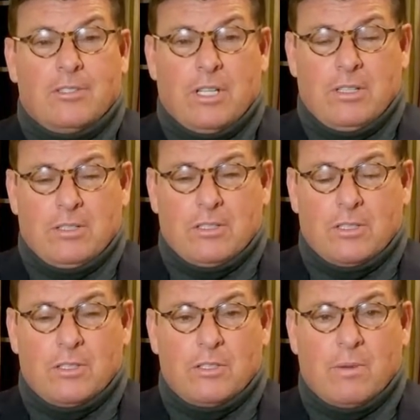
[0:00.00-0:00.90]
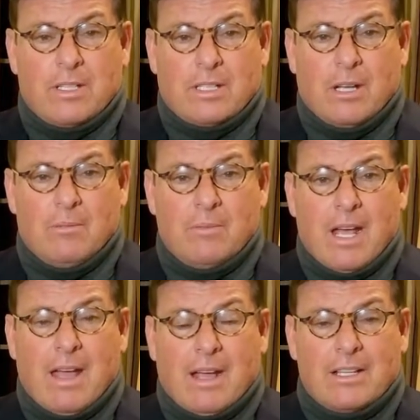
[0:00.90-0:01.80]
Jesus is just about to come
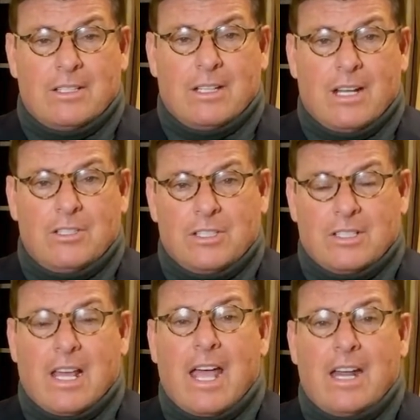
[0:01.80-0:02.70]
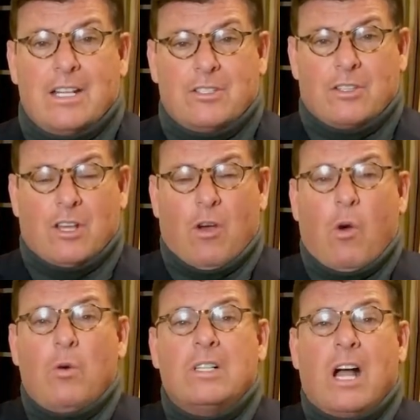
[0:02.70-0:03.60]
back. It's not just that. It's the
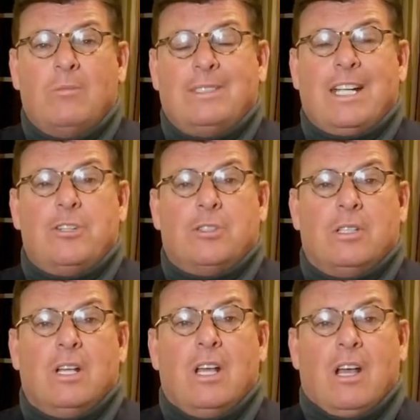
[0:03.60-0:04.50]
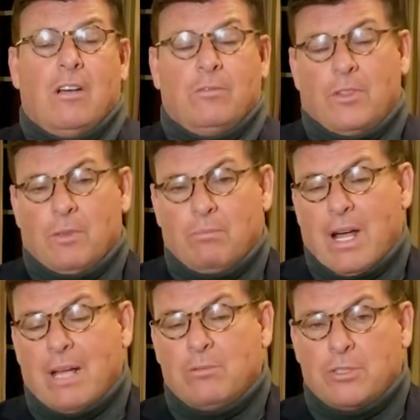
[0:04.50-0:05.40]
whole combination of what the
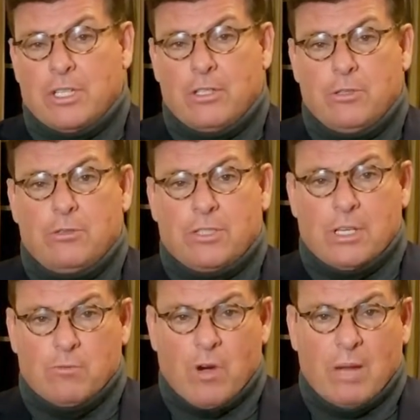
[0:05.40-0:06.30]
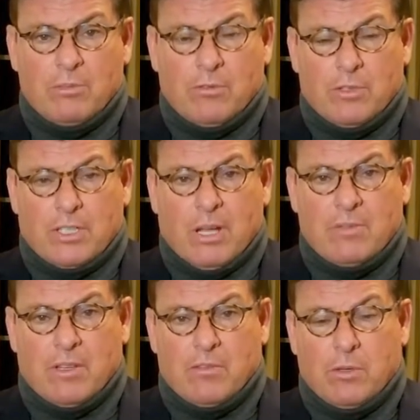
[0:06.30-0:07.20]
Bible said you'd see right before the
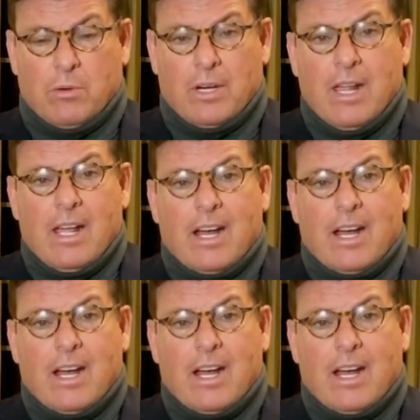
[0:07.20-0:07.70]
coming of the Lord.